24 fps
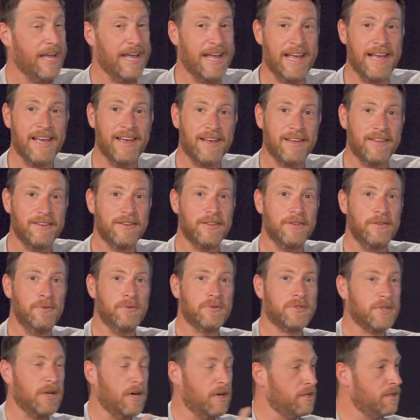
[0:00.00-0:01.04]
And you
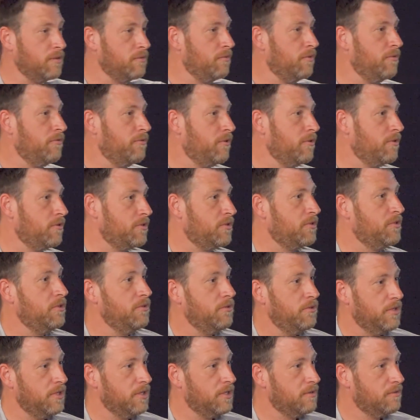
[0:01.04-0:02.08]
saw it in reverse
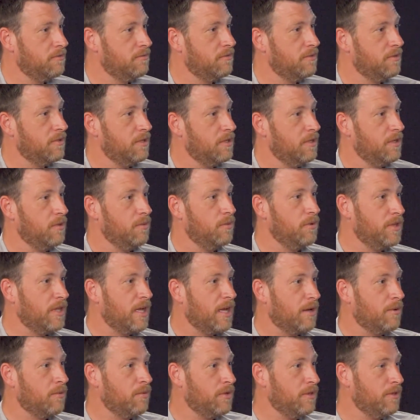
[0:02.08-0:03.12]
too. Then,
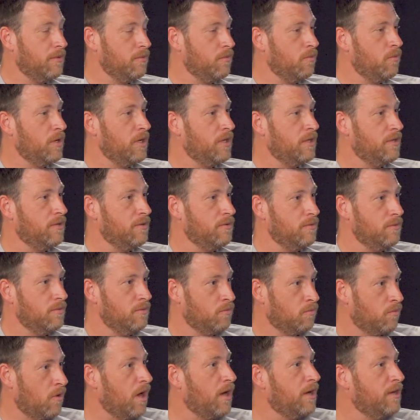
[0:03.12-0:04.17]
when
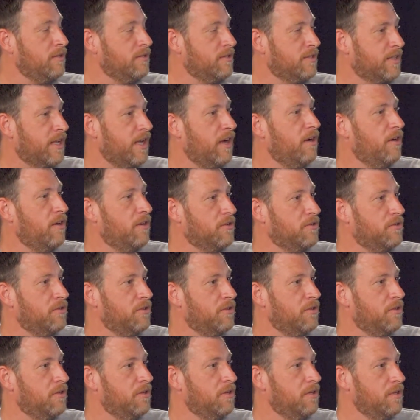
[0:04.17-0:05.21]
Ryan's
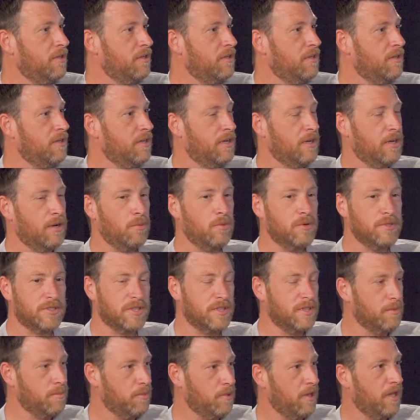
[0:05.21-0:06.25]
character was
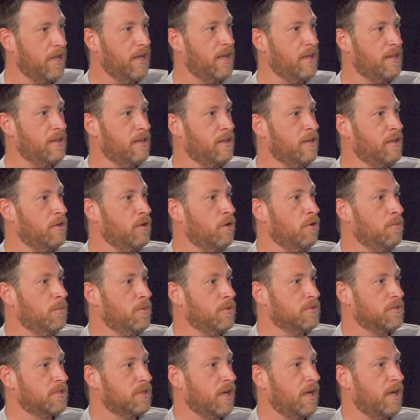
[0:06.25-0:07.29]
in the plane and
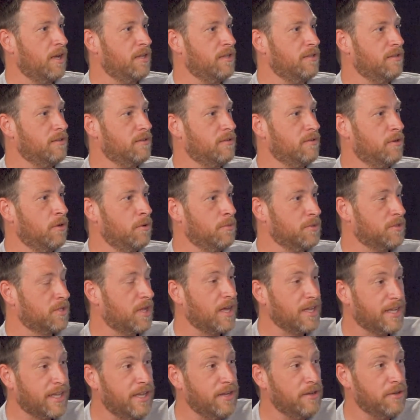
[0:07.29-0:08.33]
almost got
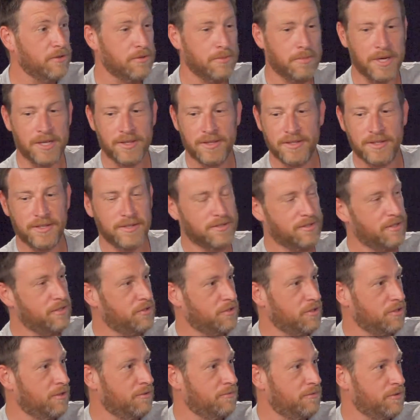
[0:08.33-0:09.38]
killed by the
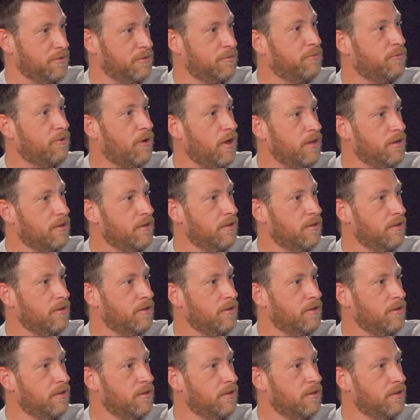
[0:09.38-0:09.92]
decision of his friend.